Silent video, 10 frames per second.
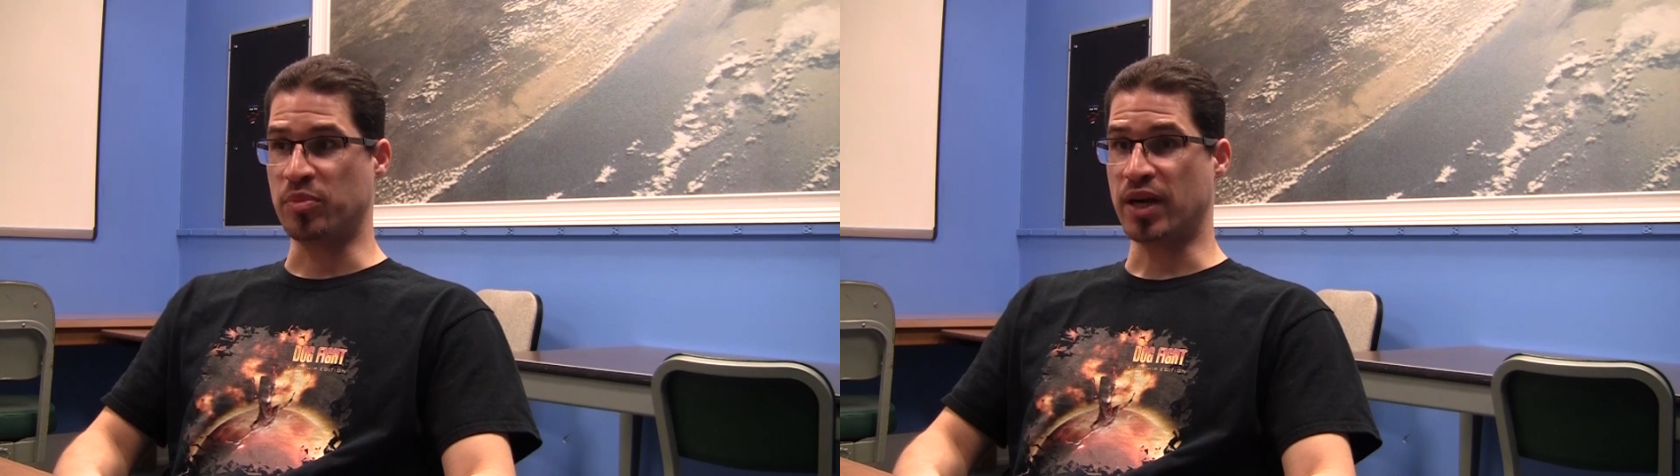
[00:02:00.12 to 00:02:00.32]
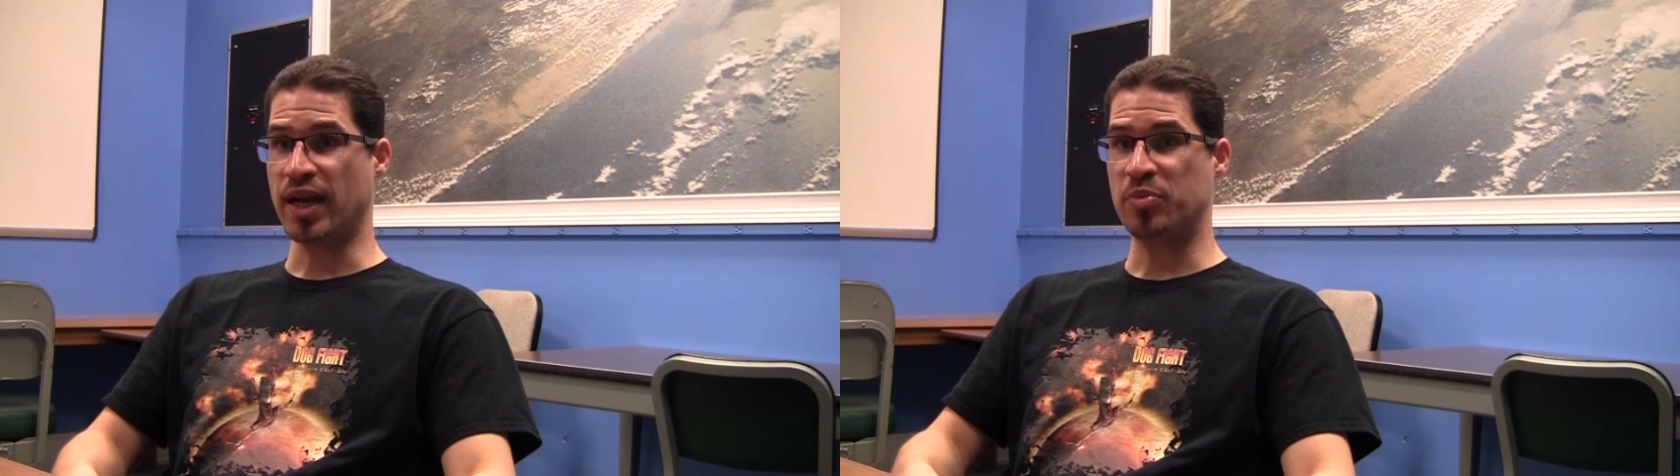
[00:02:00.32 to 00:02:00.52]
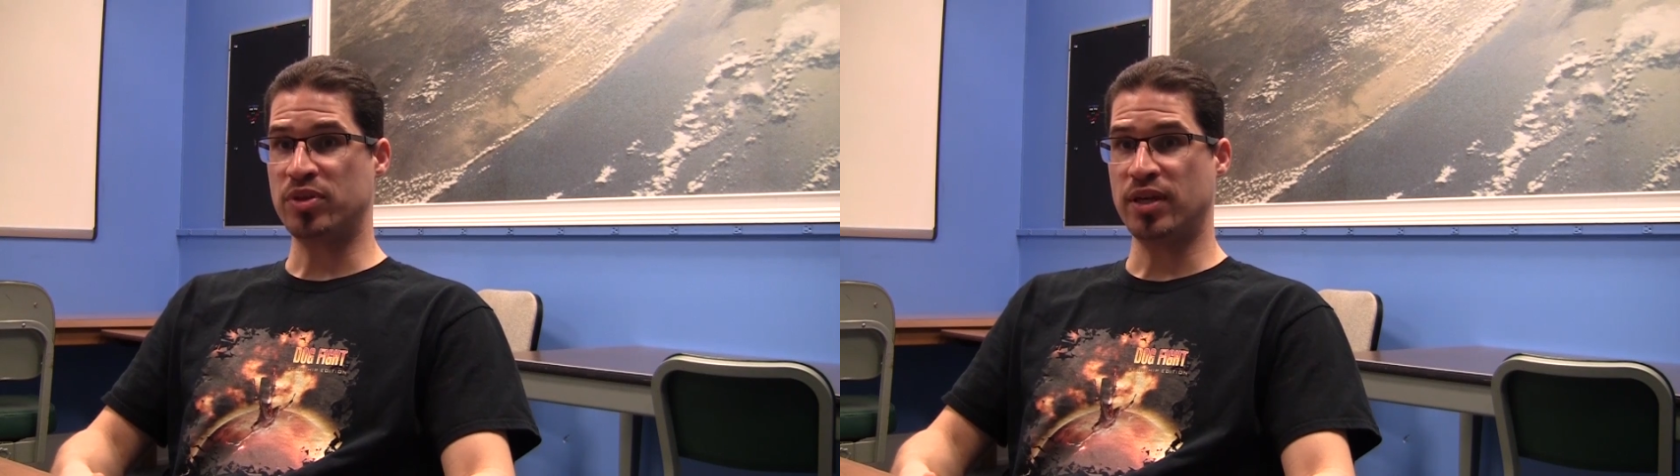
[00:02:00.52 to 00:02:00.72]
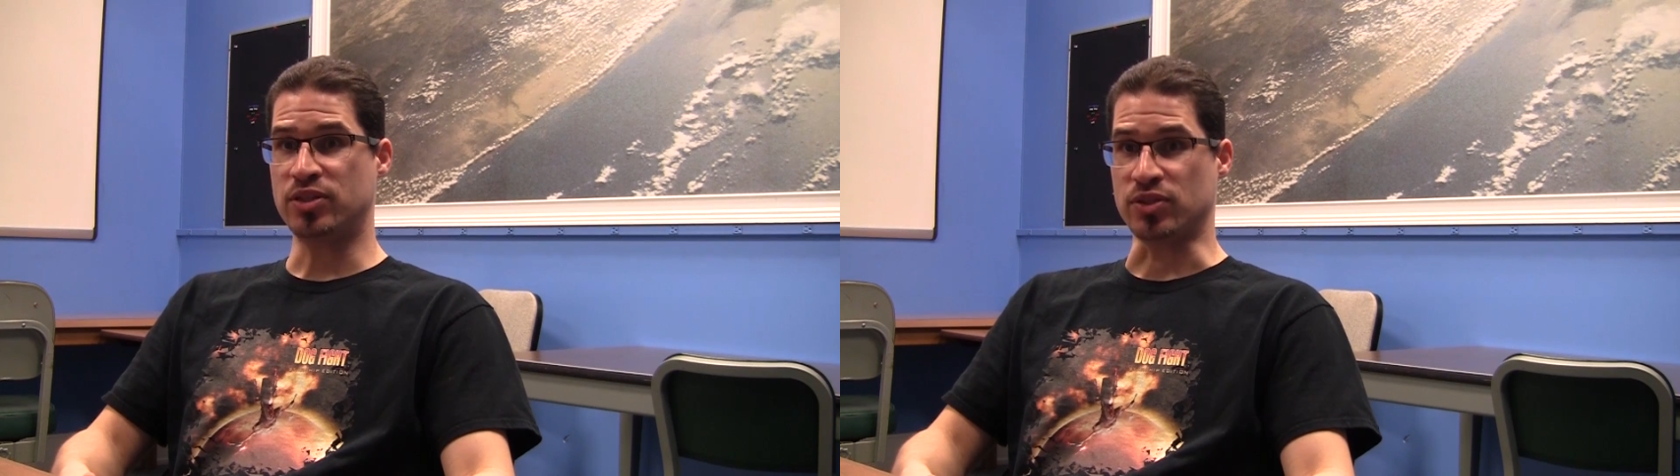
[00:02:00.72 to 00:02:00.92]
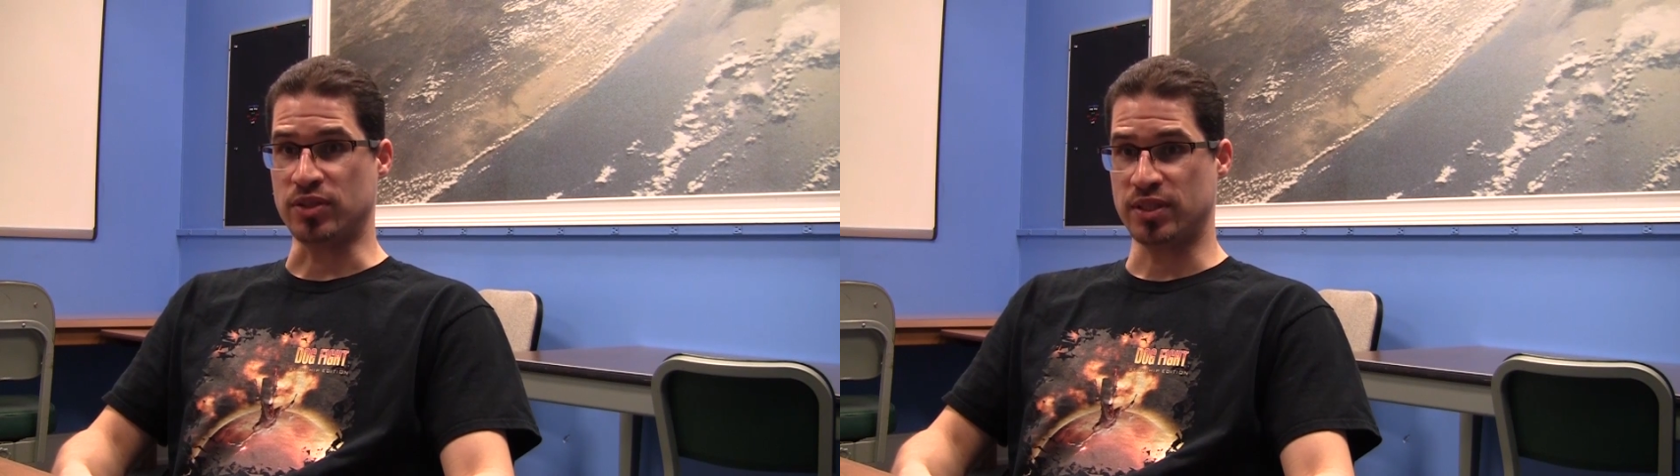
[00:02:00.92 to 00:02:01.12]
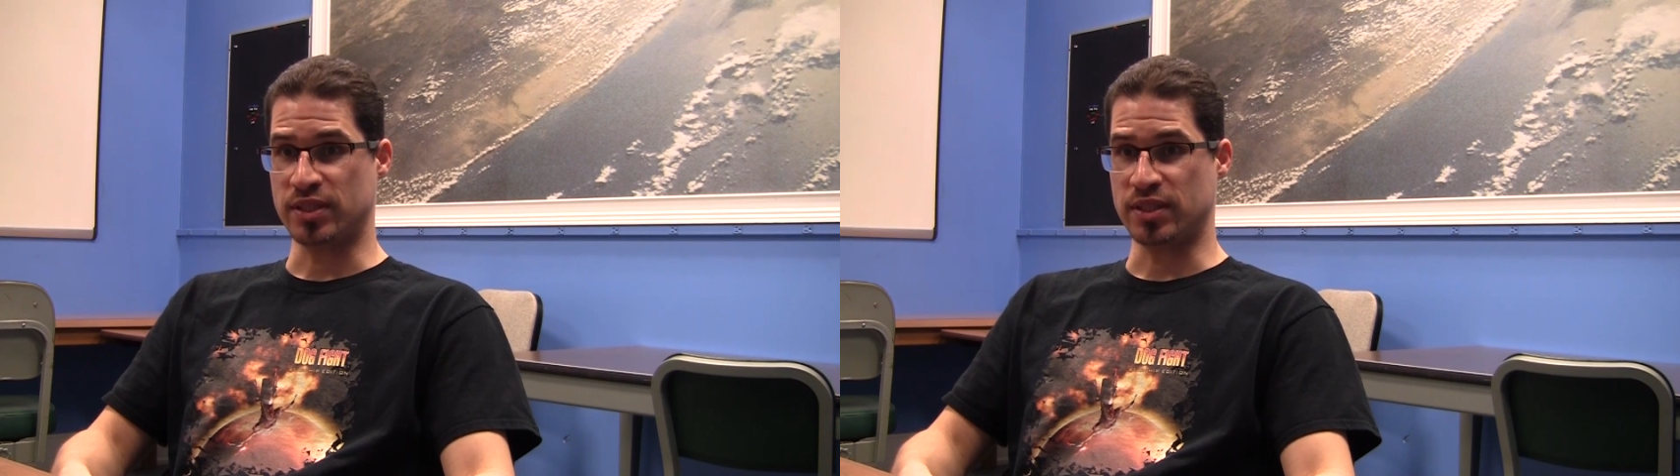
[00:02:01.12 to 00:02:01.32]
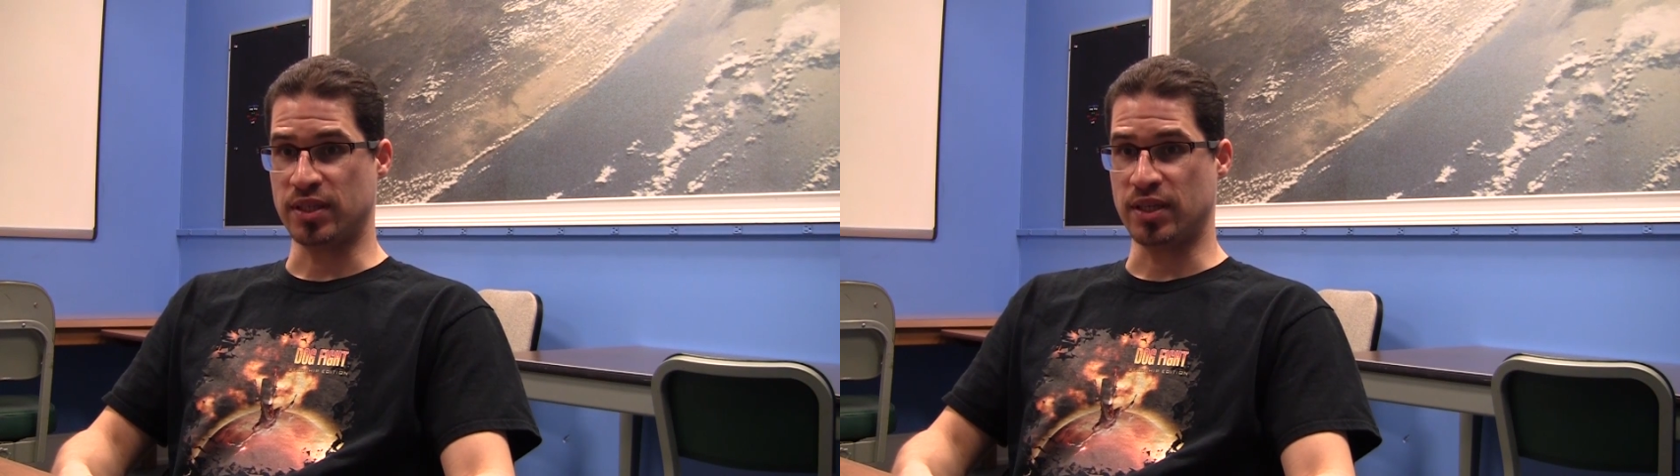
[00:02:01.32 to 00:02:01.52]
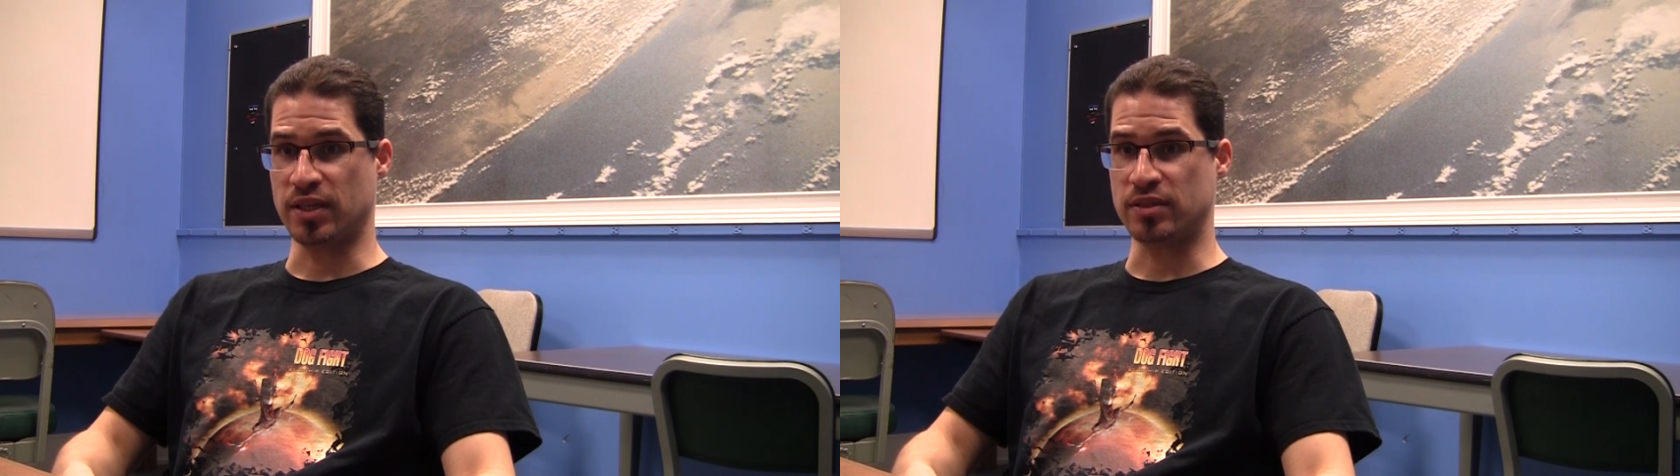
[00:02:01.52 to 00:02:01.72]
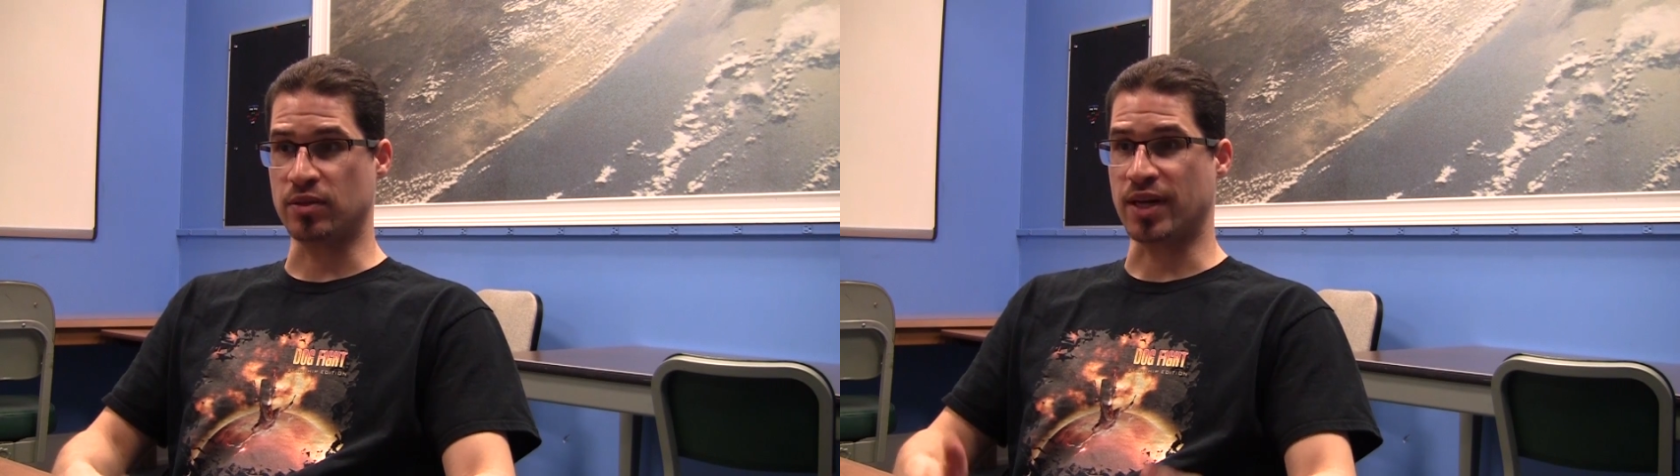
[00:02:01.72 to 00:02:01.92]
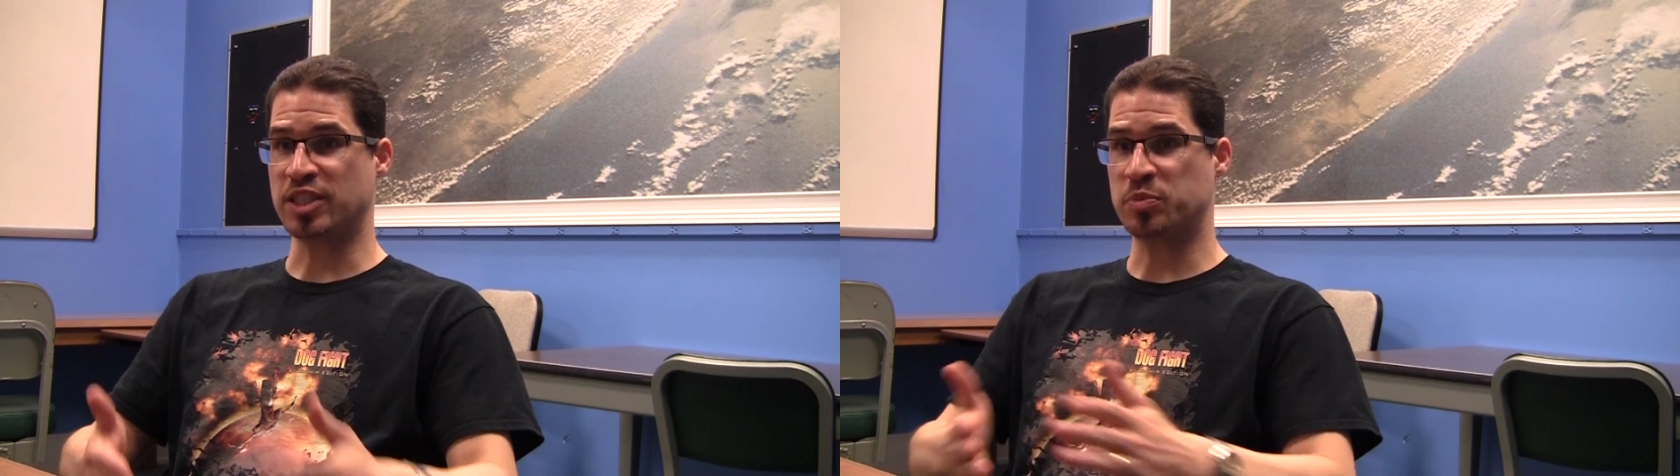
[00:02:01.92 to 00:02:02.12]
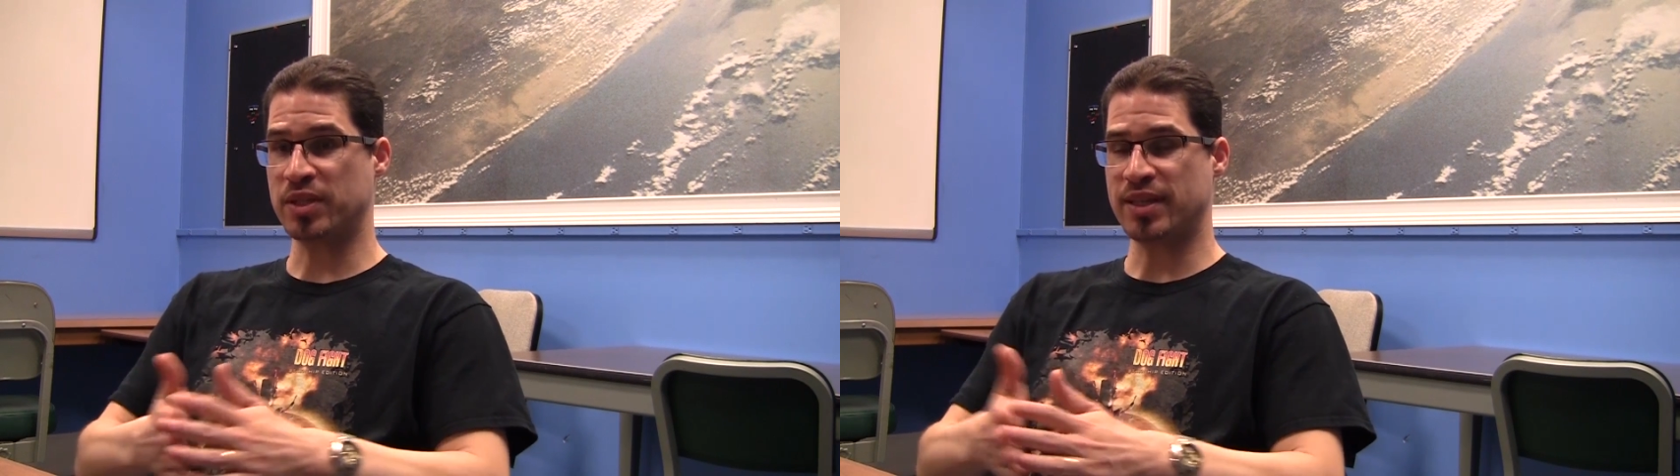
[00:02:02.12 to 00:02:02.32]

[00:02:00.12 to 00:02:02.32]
but it had potential. So I split